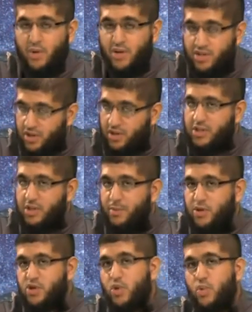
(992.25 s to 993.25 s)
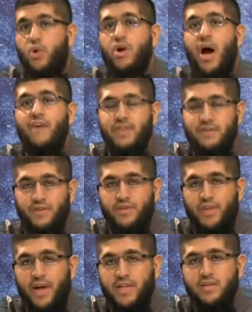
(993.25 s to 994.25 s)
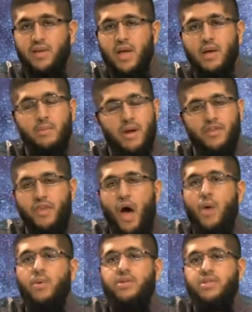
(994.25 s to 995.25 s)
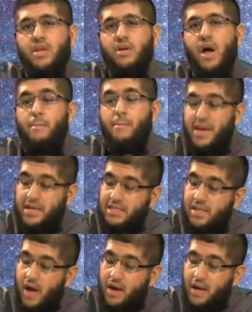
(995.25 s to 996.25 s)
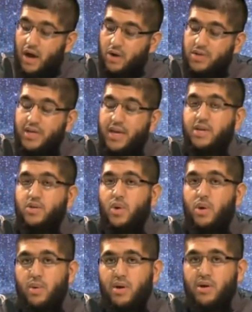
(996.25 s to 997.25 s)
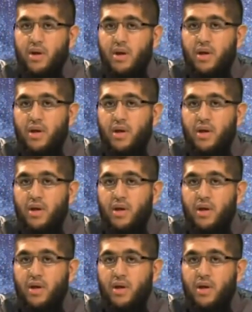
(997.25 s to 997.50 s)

We're still supposed to ward off evil thoughts, but a thought will still come, but it's not allowed to get to a word.